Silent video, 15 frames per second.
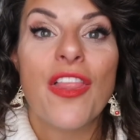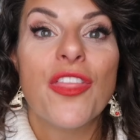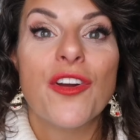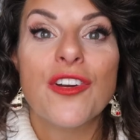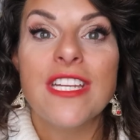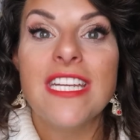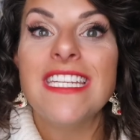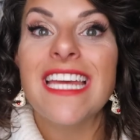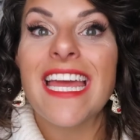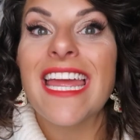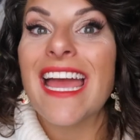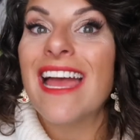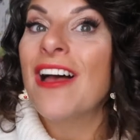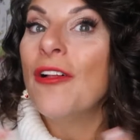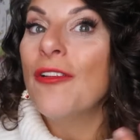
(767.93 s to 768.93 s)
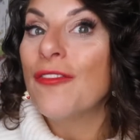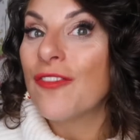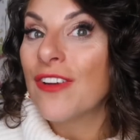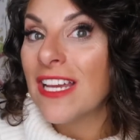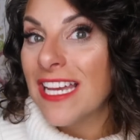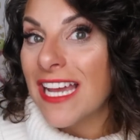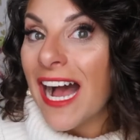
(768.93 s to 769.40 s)
30-day
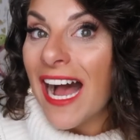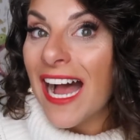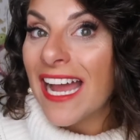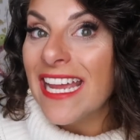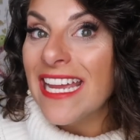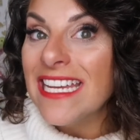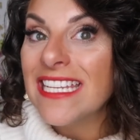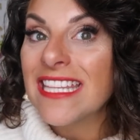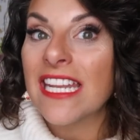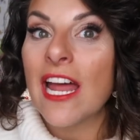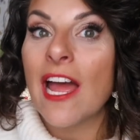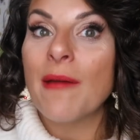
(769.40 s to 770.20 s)
elf guide that